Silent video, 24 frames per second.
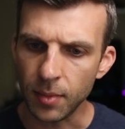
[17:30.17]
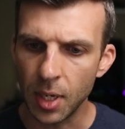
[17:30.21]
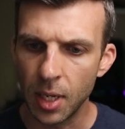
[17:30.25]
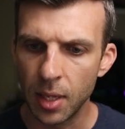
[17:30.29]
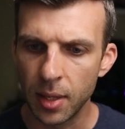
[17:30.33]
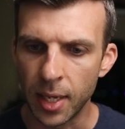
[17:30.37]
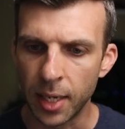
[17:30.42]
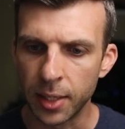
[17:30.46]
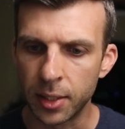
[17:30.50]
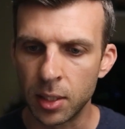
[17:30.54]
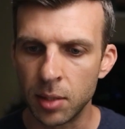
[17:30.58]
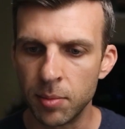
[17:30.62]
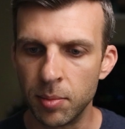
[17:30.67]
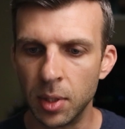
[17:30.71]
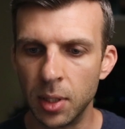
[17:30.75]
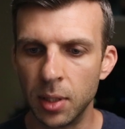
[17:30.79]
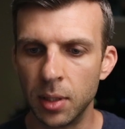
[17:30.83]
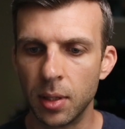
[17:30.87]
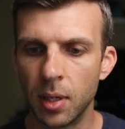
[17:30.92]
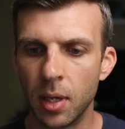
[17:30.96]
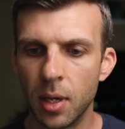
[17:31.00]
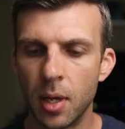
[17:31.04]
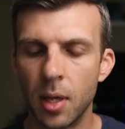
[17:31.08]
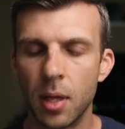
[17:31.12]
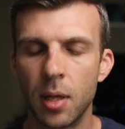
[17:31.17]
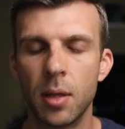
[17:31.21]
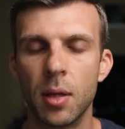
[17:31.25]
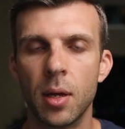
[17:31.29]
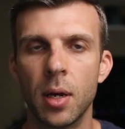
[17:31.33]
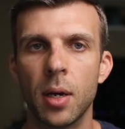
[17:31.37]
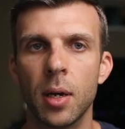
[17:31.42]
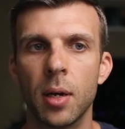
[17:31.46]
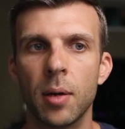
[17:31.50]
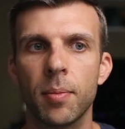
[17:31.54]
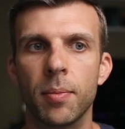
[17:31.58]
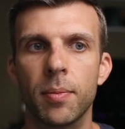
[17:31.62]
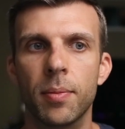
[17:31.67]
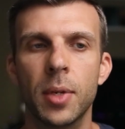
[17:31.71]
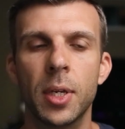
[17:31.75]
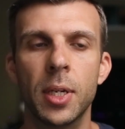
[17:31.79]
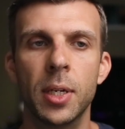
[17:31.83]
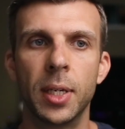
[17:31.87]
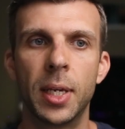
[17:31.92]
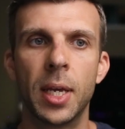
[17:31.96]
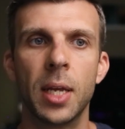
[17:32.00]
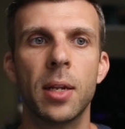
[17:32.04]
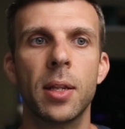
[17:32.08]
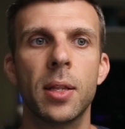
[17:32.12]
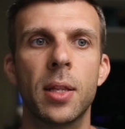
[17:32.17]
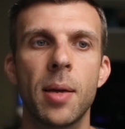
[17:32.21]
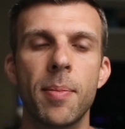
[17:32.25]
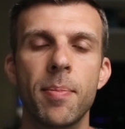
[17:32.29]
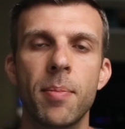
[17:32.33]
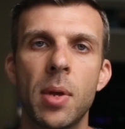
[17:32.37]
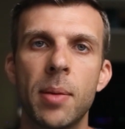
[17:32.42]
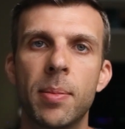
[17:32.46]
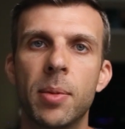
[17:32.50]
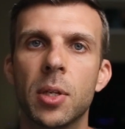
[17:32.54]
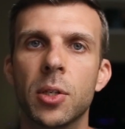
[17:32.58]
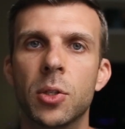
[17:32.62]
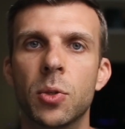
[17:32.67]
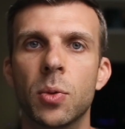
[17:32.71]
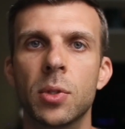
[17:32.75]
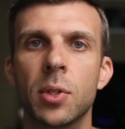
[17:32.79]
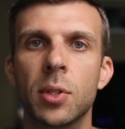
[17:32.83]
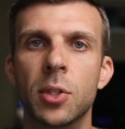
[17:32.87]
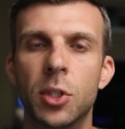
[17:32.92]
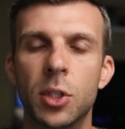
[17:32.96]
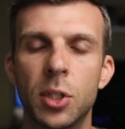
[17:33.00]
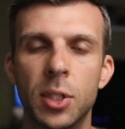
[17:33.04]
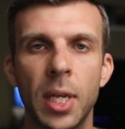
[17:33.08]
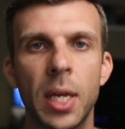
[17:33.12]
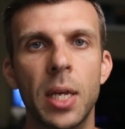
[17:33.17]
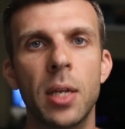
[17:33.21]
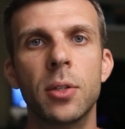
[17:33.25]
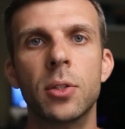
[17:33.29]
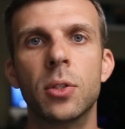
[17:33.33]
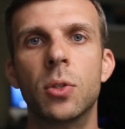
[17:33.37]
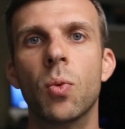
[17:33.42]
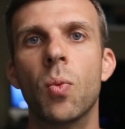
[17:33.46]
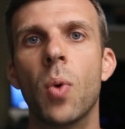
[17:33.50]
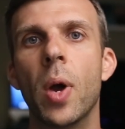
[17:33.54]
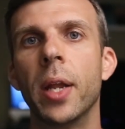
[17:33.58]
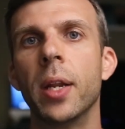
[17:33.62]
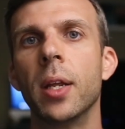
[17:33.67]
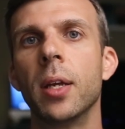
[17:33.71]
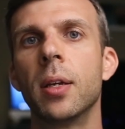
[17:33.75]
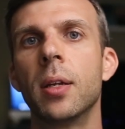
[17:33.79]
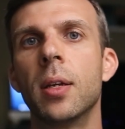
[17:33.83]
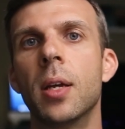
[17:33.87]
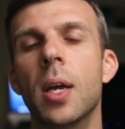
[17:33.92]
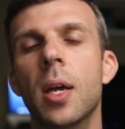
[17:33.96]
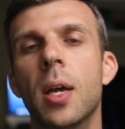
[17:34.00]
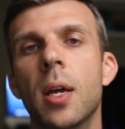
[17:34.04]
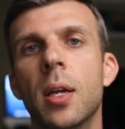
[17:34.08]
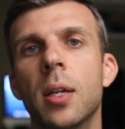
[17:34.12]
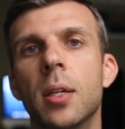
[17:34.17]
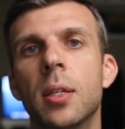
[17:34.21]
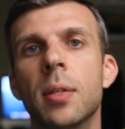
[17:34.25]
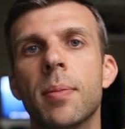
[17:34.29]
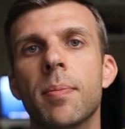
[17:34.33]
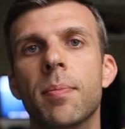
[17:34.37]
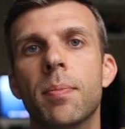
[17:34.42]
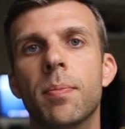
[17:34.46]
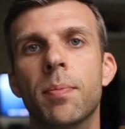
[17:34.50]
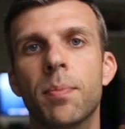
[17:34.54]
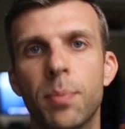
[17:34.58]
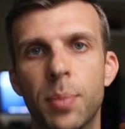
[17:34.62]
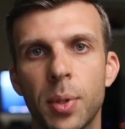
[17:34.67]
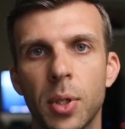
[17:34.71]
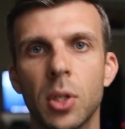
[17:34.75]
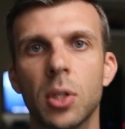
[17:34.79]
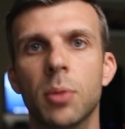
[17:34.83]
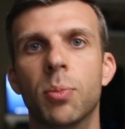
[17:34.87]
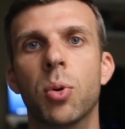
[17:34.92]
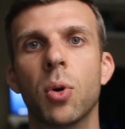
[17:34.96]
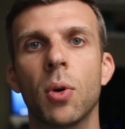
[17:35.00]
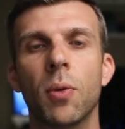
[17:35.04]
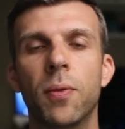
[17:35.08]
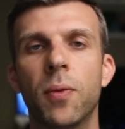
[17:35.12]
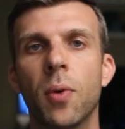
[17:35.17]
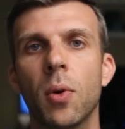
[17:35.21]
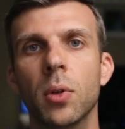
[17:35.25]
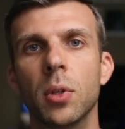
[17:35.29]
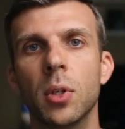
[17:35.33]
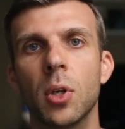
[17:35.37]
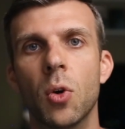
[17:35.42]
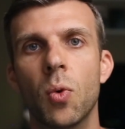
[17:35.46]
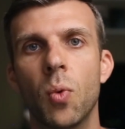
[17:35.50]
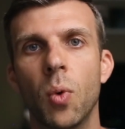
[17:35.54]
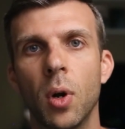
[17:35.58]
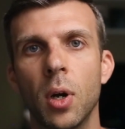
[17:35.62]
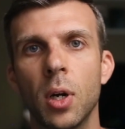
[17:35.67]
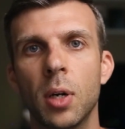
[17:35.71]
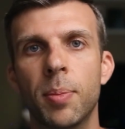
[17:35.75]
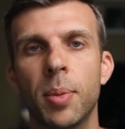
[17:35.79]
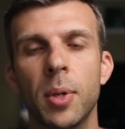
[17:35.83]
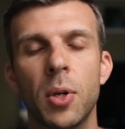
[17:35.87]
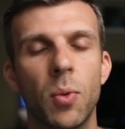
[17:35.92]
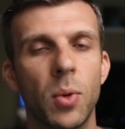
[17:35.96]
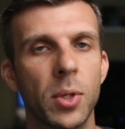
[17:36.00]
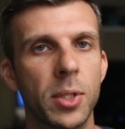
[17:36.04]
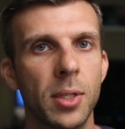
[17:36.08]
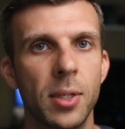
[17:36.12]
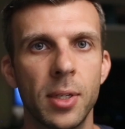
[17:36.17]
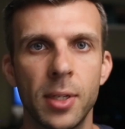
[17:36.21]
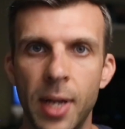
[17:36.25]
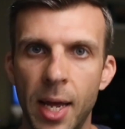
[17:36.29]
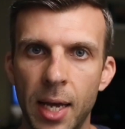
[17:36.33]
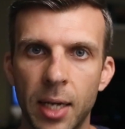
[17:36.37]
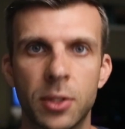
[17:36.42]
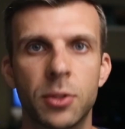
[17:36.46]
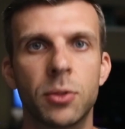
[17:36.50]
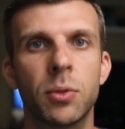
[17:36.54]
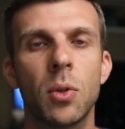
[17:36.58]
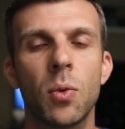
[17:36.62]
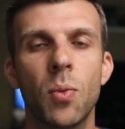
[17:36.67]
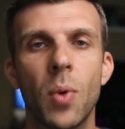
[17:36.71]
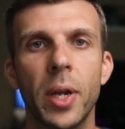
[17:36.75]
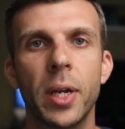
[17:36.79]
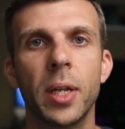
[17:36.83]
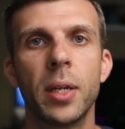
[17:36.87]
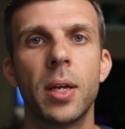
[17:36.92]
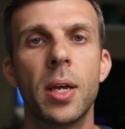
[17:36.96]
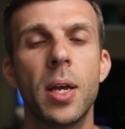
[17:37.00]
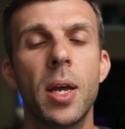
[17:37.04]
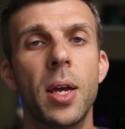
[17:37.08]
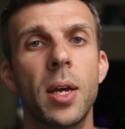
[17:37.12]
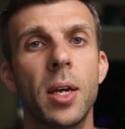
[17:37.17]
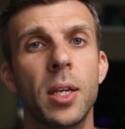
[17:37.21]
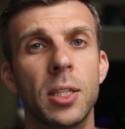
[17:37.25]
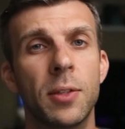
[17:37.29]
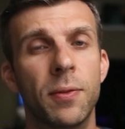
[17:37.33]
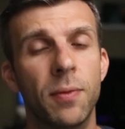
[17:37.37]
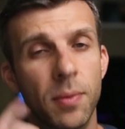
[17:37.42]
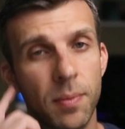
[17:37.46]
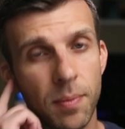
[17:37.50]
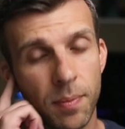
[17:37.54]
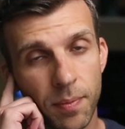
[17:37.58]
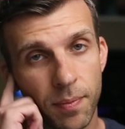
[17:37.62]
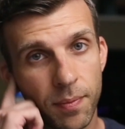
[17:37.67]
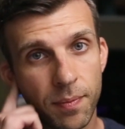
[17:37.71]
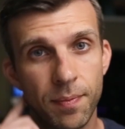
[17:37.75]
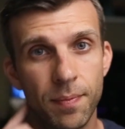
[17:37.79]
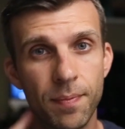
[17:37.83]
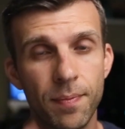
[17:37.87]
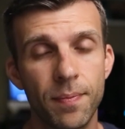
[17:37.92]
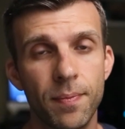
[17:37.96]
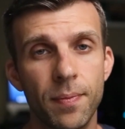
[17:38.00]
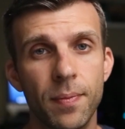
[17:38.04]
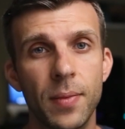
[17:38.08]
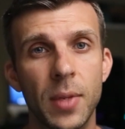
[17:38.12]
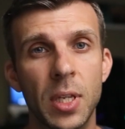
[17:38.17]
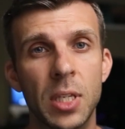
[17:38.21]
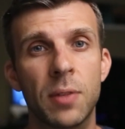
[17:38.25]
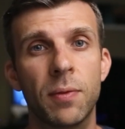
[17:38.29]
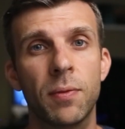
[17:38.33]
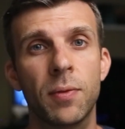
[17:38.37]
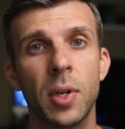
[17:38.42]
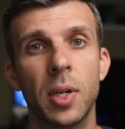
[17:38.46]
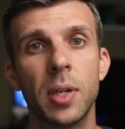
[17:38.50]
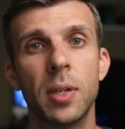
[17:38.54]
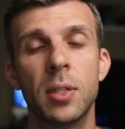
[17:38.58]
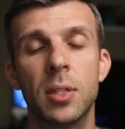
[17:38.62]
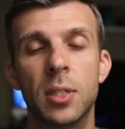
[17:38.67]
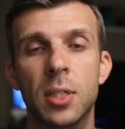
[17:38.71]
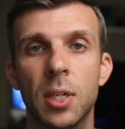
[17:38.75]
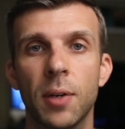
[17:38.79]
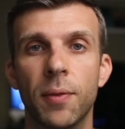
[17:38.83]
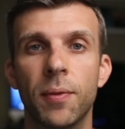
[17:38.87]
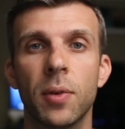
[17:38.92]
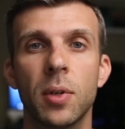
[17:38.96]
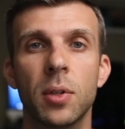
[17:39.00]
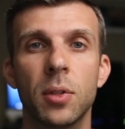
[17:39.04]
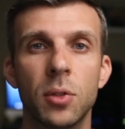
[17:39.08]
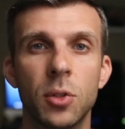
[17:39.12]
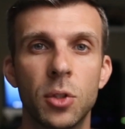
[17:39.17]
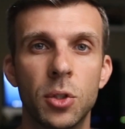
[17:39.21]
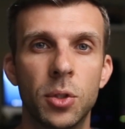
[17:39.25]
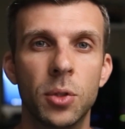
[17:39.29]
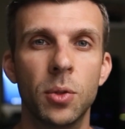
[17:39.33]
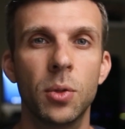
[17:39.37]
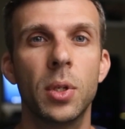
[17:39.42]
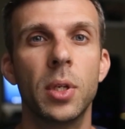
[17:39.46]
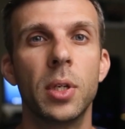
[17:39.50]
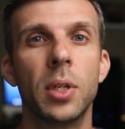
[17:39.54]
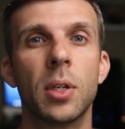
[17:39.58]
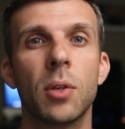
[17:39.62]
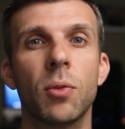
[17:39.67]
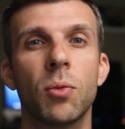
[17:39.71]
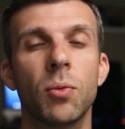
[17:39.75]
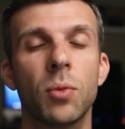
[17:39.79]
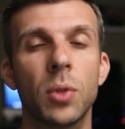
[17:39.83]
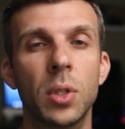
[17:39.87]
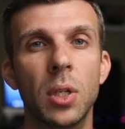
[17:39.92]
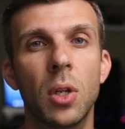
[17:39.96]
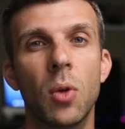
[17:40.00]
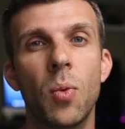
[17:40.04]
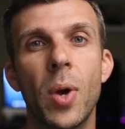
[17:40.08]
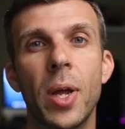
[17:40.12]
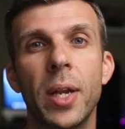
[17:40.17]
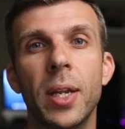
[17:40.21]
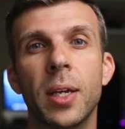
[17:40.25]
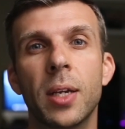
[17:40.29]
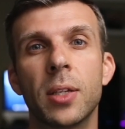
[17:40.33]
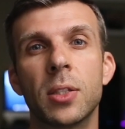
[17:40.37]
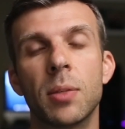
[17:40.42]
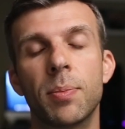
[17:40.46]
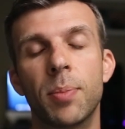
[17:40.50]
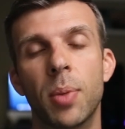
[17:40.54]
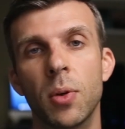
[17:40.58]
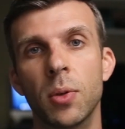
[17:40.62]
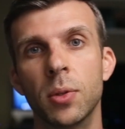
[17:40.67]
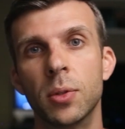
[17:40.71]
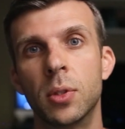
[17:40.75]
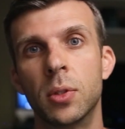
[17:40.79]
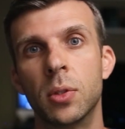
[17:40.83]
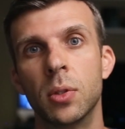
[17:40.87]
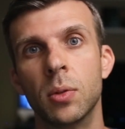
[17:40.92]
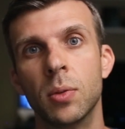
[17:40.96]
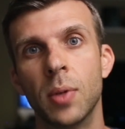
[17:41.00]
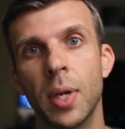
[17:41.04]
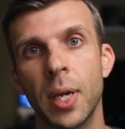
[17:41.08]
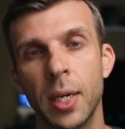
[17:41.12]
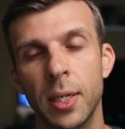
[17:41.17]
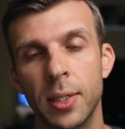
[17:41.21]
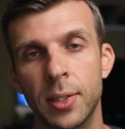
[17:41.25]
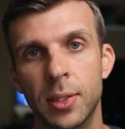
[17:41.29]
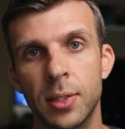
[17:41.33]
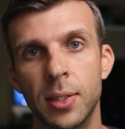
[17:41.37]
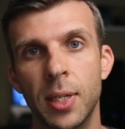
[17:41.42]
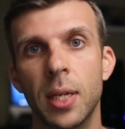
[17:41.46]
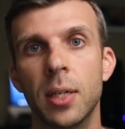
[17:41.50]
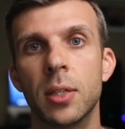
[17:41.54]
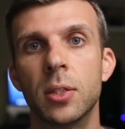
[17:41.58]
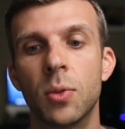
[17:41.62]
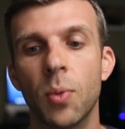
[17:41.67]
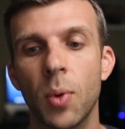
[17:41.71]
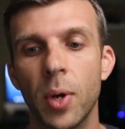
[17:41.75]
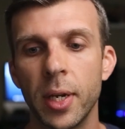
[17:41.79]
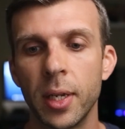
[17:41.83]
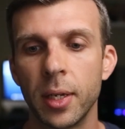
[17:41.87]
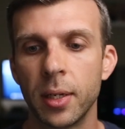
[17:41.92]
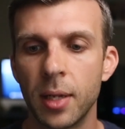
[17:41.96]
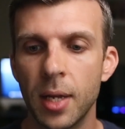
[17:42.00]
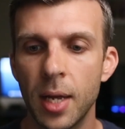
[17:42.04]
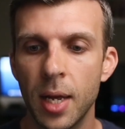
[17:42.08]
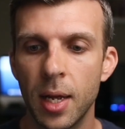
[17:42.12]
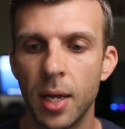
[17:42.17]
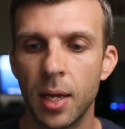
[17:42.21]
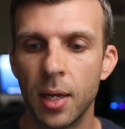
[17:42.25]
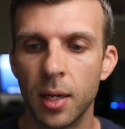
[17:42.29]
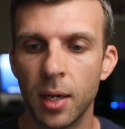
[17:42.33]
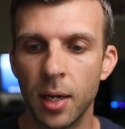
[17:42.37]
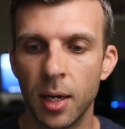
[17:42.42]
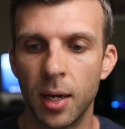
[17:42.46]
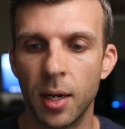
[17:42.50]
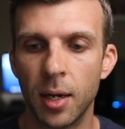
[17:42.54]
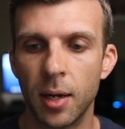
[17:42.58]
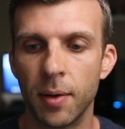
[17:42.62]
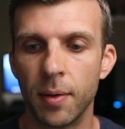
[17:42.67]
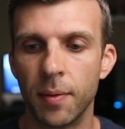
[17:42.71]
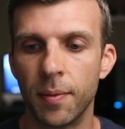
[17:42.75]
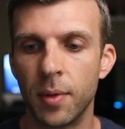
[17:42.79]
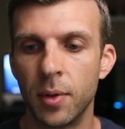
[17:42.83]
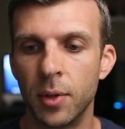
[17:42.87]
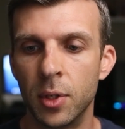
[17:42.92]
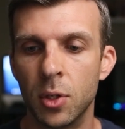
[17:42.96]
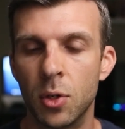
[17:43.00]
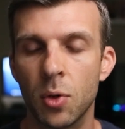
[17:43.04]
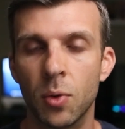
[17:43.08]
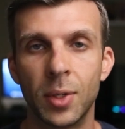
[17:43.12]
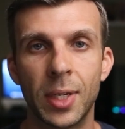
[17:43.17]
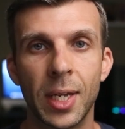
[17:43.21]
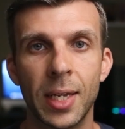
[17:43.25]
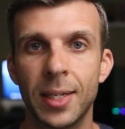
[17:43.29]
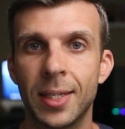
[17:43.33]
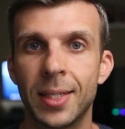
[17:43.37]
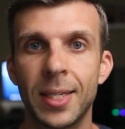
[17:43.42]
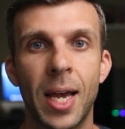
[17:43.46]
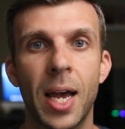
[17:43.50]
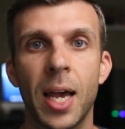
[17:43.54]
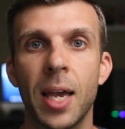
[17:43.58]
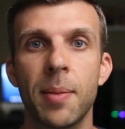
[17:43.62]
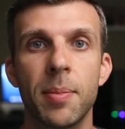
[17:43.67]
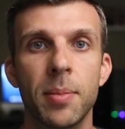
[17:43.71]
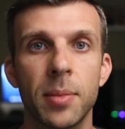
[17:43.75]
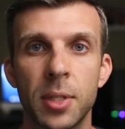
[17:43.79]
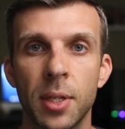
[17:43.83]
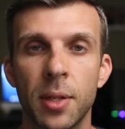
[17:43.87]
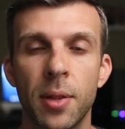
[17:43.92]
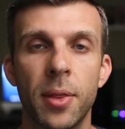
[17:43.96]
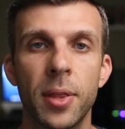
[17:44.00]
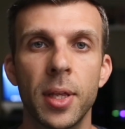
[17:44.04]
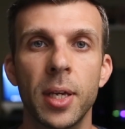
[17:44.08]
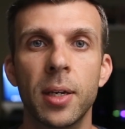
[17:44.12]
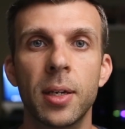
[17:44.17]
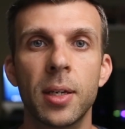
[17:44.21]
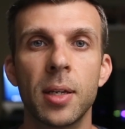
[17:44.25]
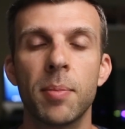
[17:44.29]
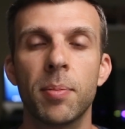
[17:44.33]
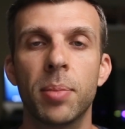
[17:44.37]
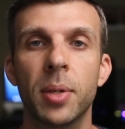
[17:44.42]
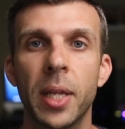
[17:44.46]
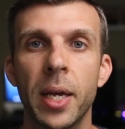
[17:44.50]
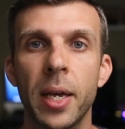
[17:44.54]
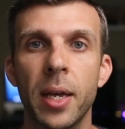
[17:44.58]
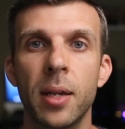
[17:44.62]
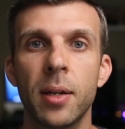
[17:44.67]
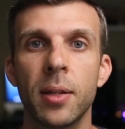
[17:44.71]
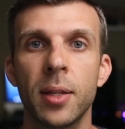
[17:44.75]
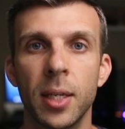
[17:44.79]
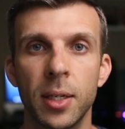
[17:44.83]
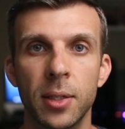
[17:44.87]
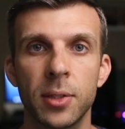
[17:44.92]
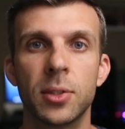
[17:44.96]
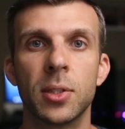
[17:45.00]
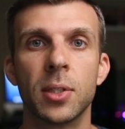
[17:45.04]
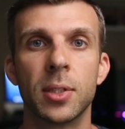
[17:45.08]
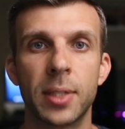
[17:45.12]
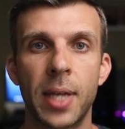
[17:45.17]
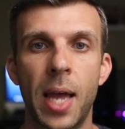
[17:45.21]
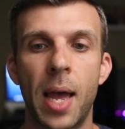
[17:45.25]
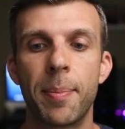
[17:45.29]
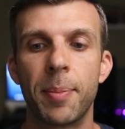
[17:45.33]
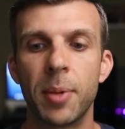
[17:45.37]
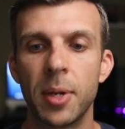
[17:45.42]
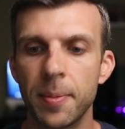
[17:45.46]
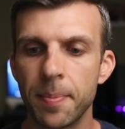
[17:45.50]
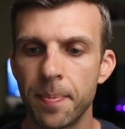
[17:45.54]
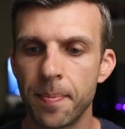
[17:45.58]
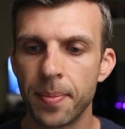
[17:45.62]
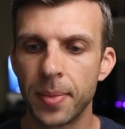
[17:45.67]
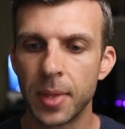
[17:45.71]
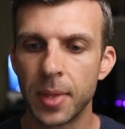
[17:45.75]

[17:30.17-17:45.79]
That to me indicated that maybe this was a staged wedding to build portfolio work, but it wasn't an actual wedding. It's very different shooting a real wedding as opposed to a staged wedding. You don't get time to think and plan. Things just happen.